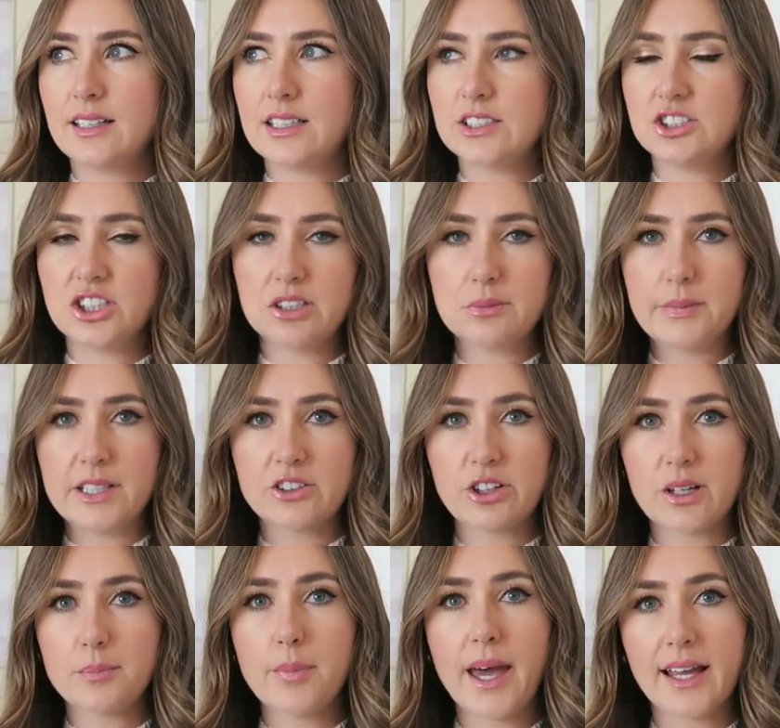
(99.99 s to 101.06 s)
a
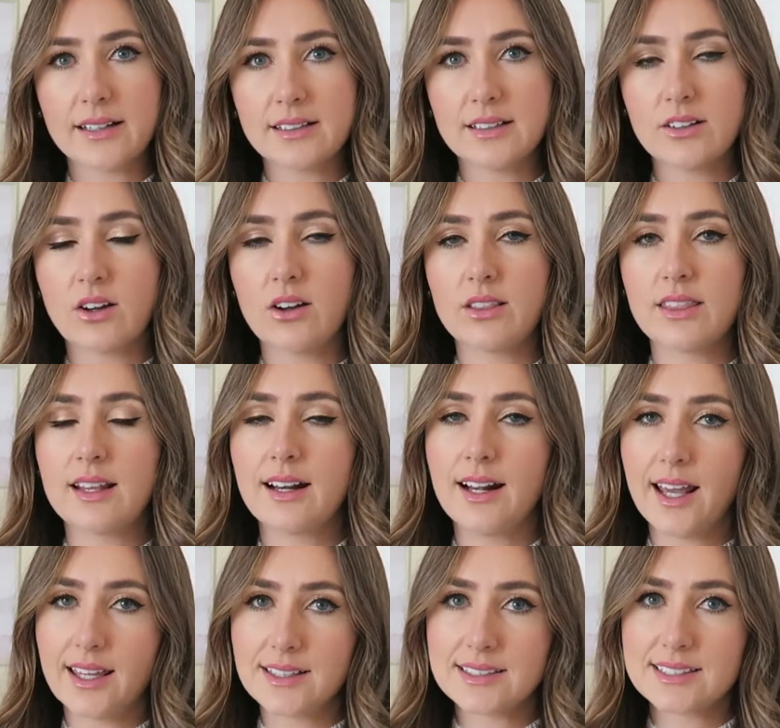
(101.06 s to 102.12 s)
geometric pattern on the
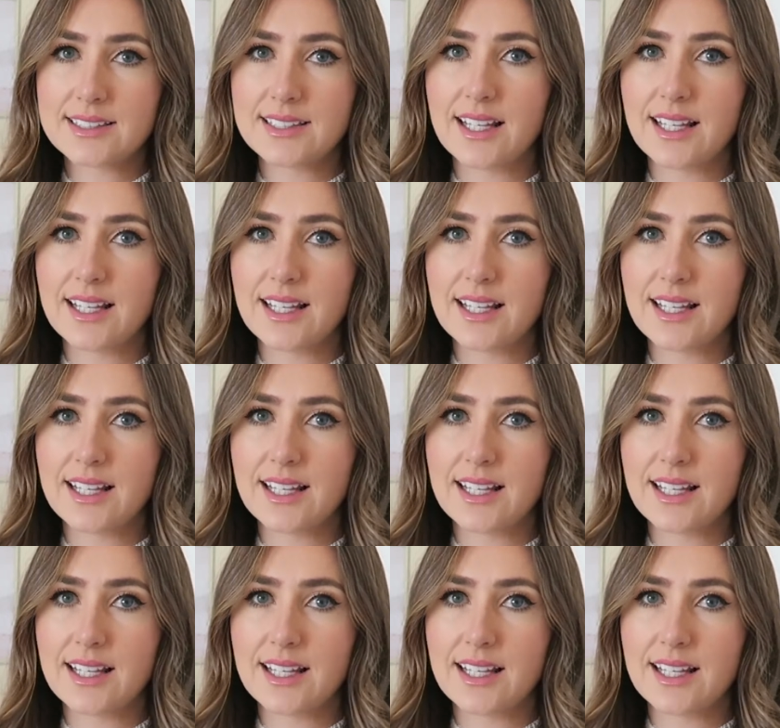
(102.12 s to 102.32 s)
lace